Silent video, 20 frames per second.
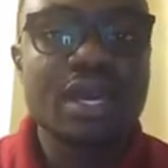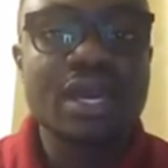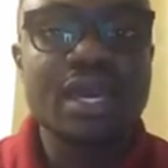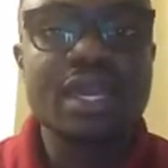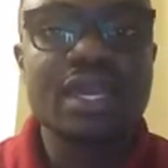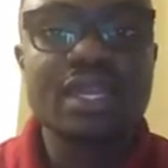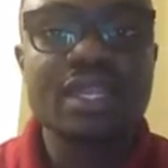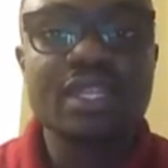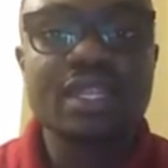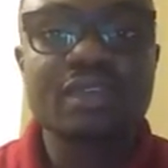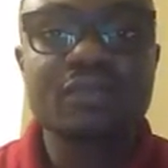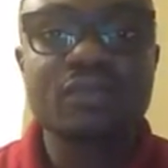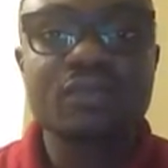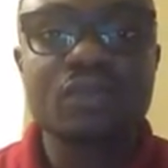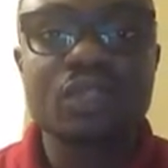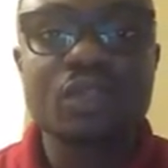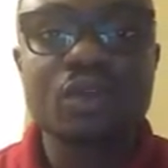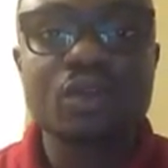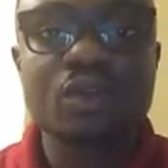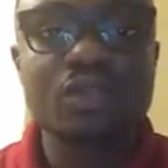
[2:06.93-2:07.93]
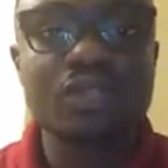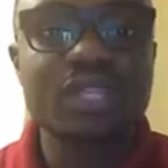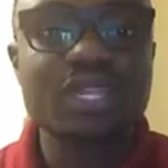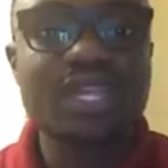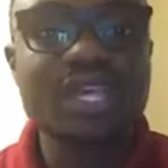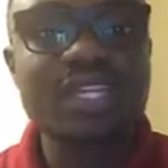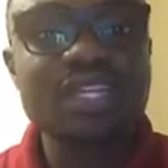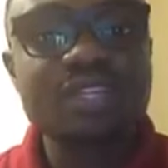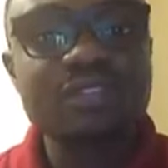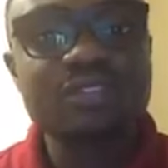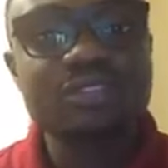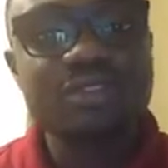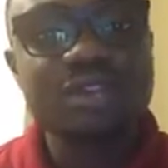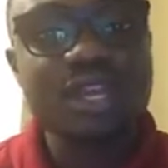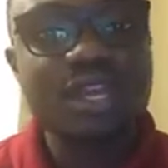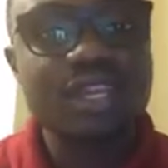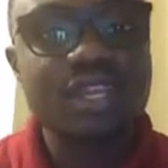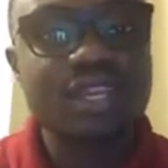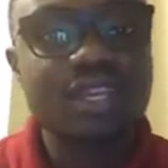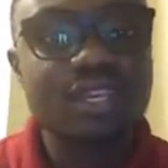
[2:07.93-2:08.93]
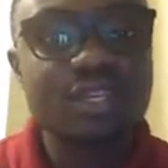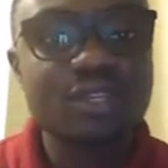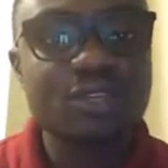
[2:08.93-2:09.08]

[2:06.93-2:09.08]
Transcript: And on the other track,